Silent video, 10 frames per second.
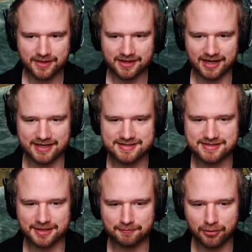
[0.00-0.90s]
like at
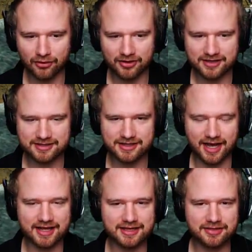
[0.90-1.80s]
some point
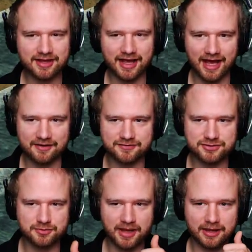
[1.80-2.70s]
I either have
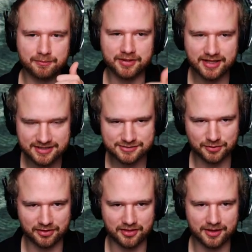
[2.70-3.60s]
to make peace
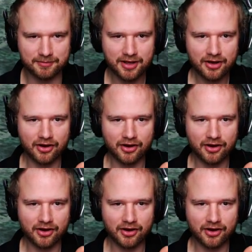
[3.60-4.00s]
with them